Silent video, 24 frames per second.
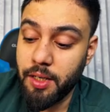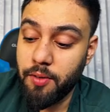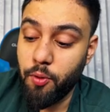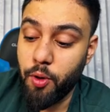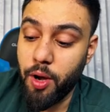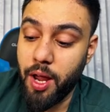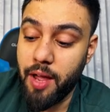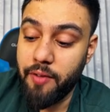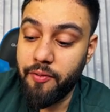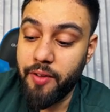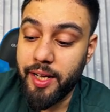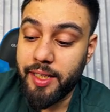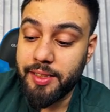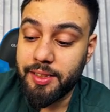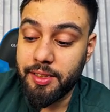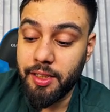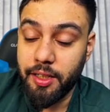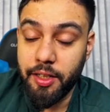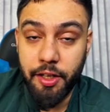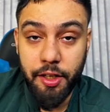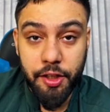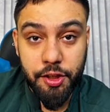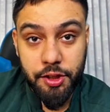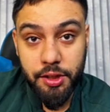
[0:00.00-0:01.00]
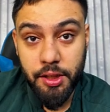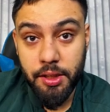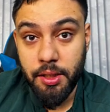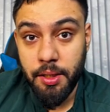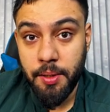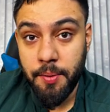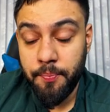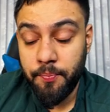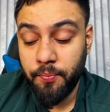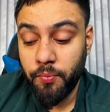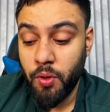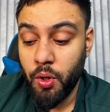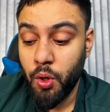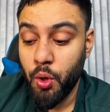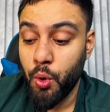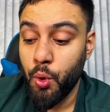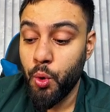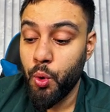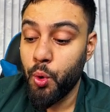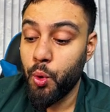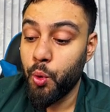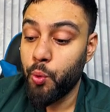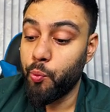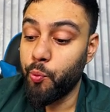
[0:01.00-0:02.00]
would have acceleration
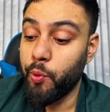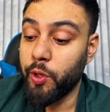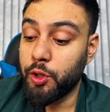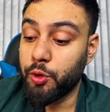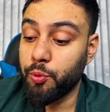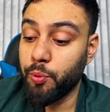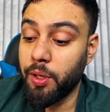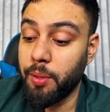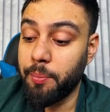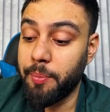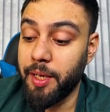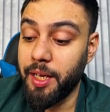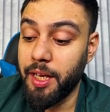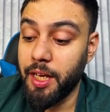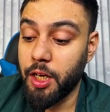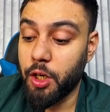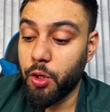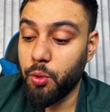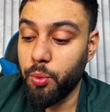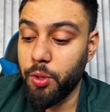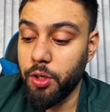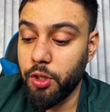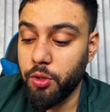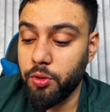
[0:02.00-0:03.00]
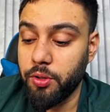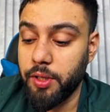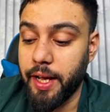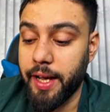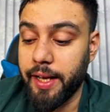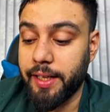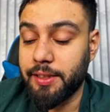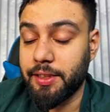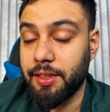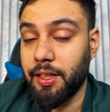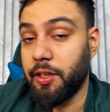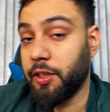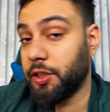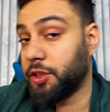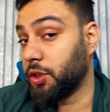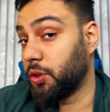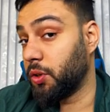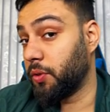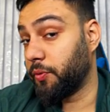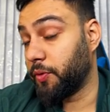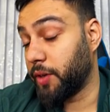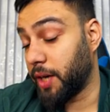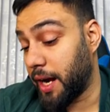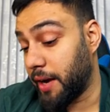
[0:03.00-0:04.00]
which will be equal to the acceleration
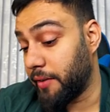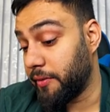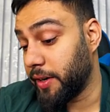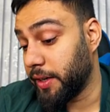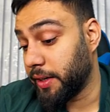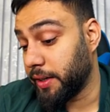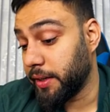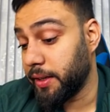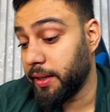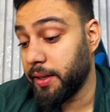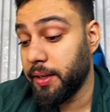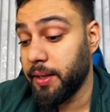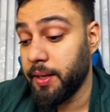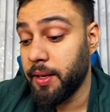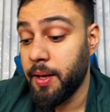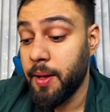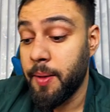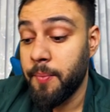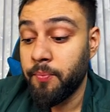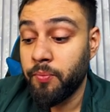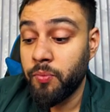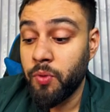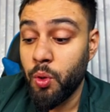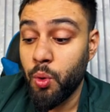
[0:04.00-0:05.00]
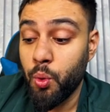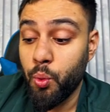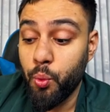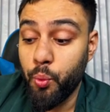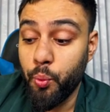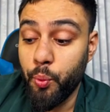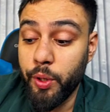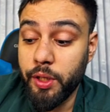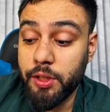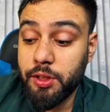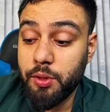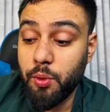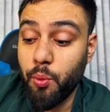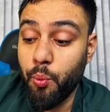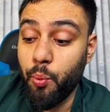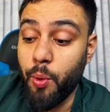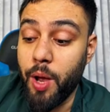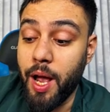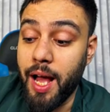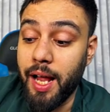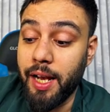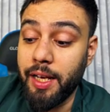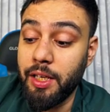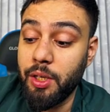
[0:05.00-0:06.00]
of gravity, which
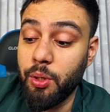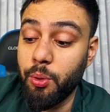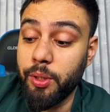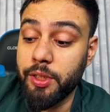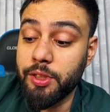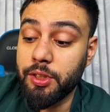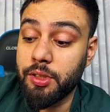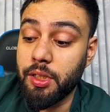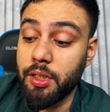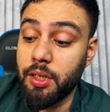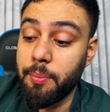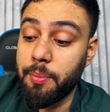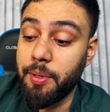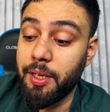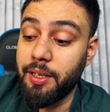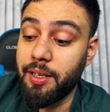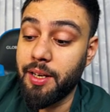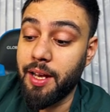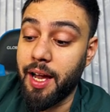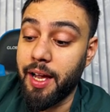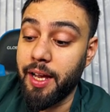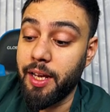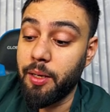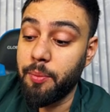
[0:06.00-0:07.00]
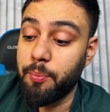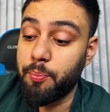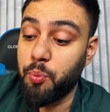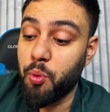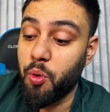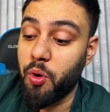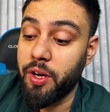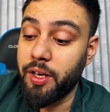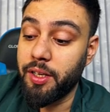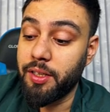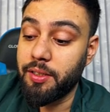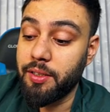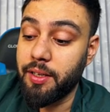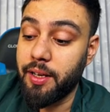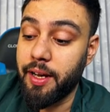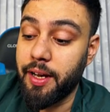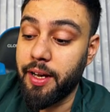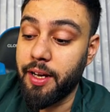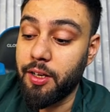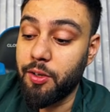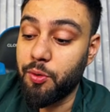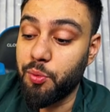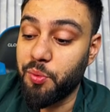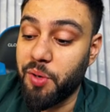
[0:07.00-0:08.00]
value is going to be
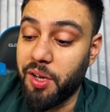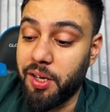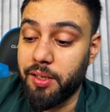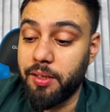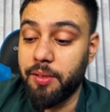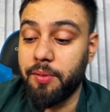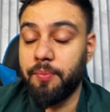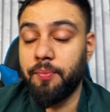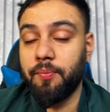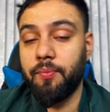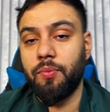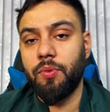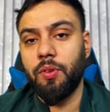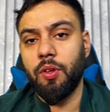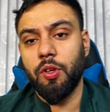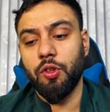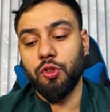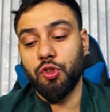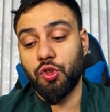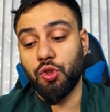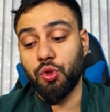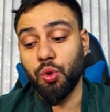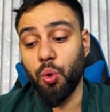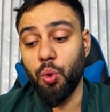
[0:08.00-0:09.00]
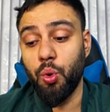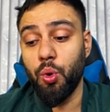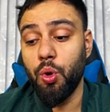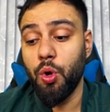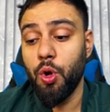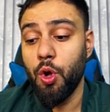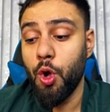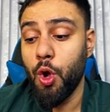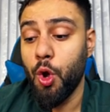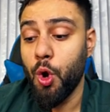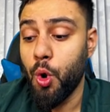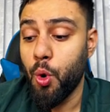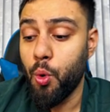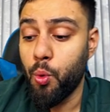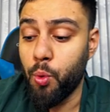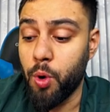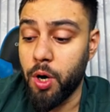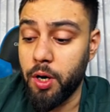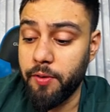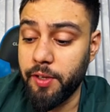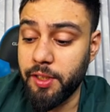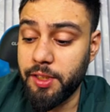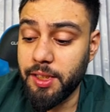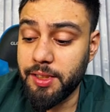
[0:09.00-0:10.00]
9.81. So what
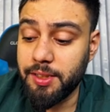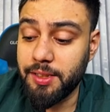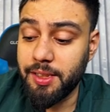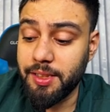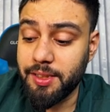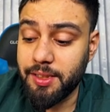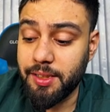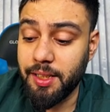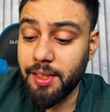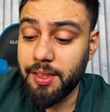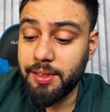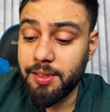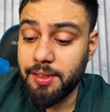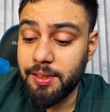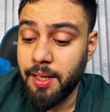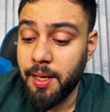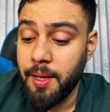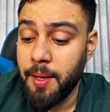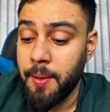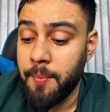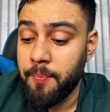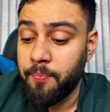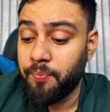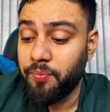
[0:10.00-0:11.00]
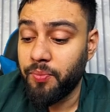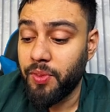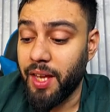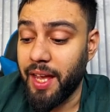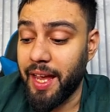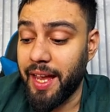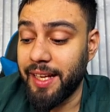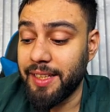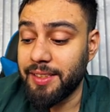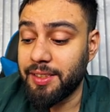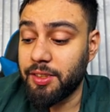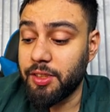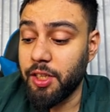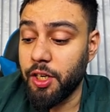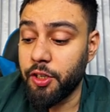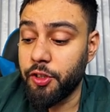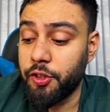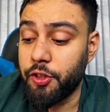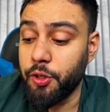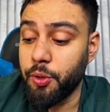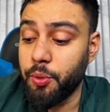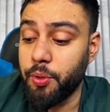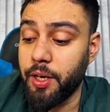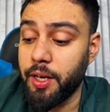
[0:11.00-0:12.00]
we just discussed is
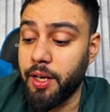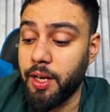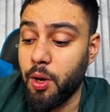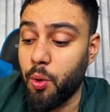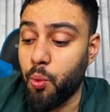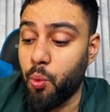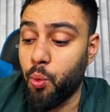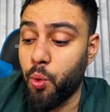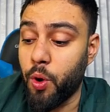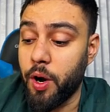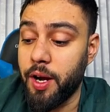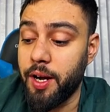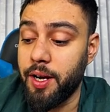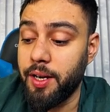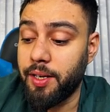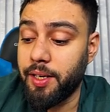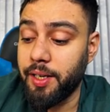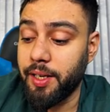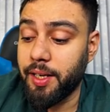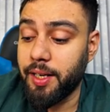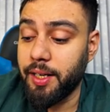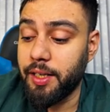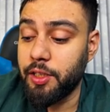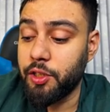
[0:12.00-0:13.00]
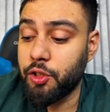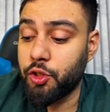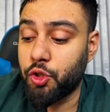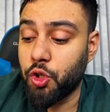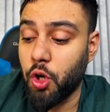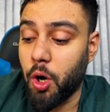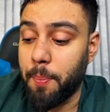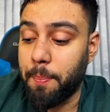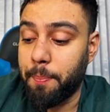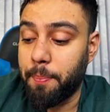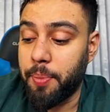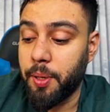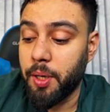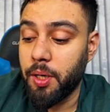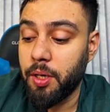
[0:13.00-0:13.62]
during a vertical drop